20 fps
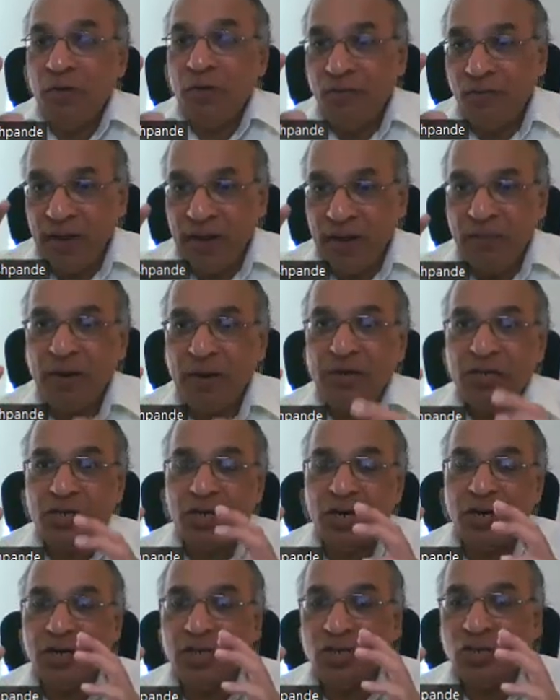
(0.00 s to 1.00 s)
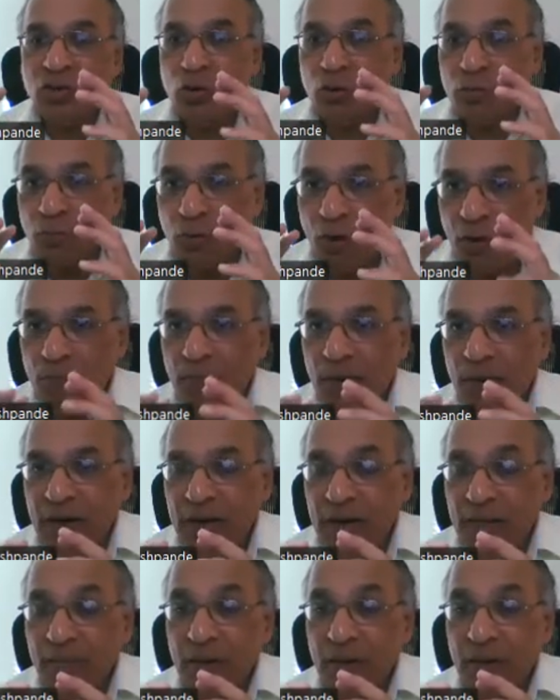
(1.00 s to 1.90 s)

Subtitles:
be very much understood properly,